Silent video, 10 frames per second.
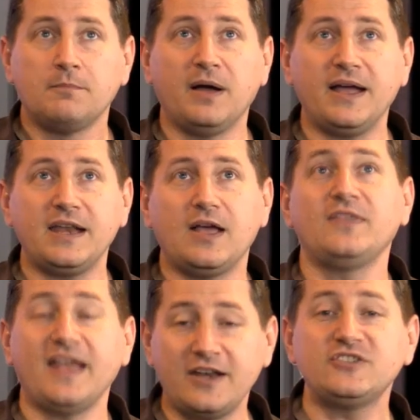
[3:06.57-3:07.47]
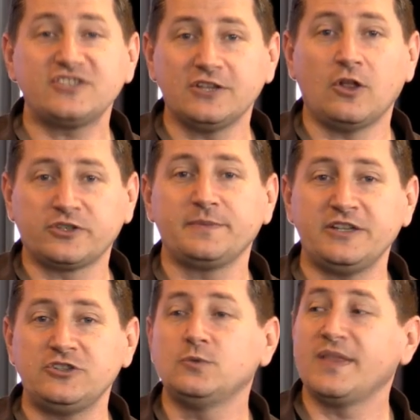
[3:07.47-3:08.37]
but then still
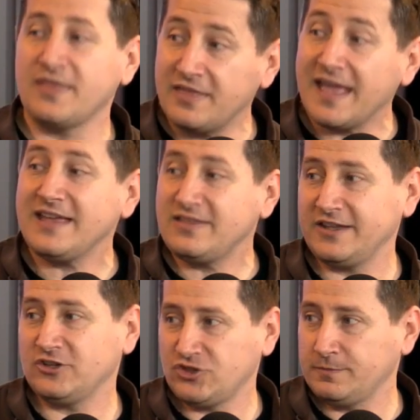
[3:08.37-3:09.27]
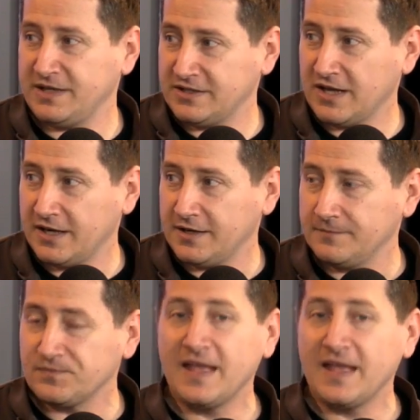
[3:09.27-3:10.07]
ultimately do what they think should be done.